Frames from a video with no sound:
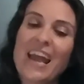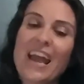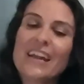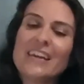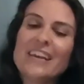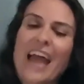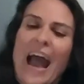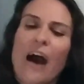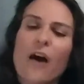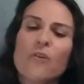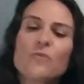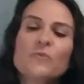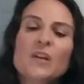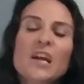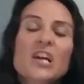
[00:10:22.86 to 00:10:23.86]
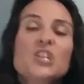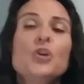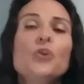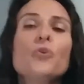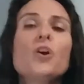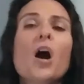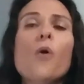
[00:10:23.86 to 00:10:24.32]
Now,
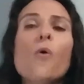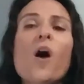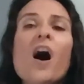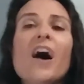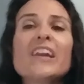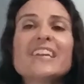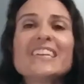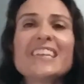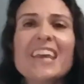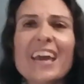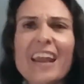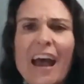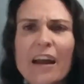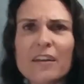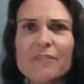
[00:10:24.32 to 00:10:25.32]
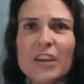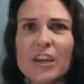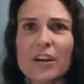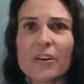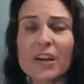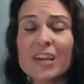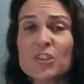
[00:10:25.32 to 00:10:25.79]
you go on and get out of
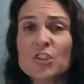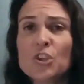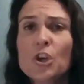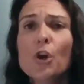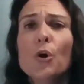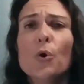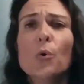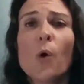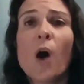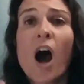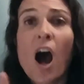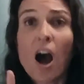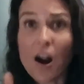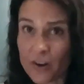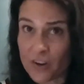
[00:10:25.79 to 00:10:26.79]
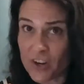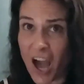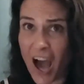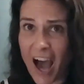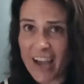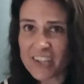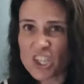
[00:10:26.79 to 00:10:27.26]
here as you are
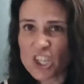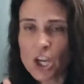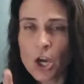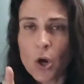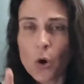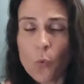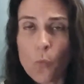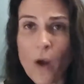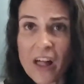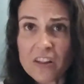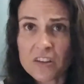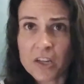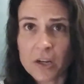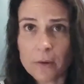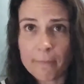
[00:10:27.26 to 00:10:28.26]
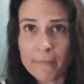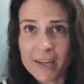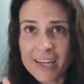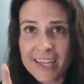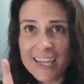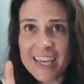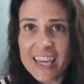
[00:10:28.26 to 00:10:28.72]
not welcome
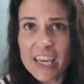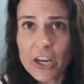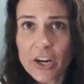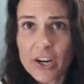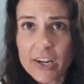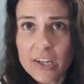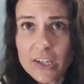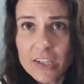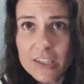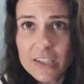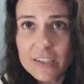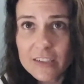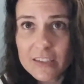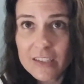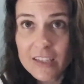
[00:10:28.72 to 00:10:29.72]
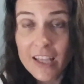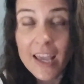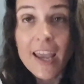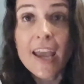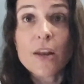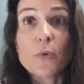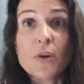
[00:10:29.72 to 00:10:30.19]
here.
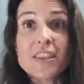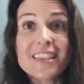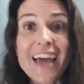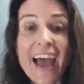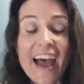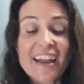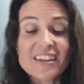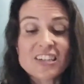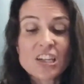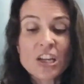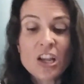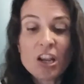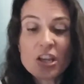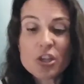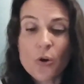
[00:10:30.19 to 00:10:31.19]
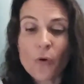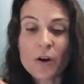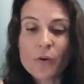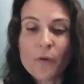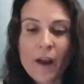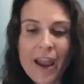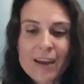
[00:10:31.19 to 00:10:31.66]
And with that, your
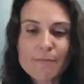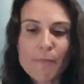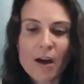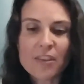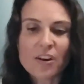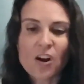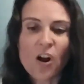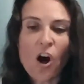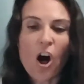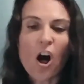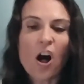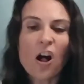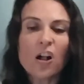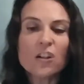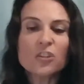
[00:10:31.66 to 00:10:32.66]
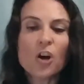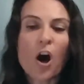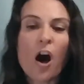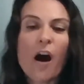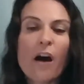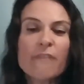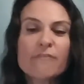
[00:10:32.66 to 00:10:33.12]
grandmother hauled
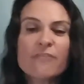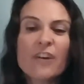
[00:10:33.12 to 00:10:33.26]
off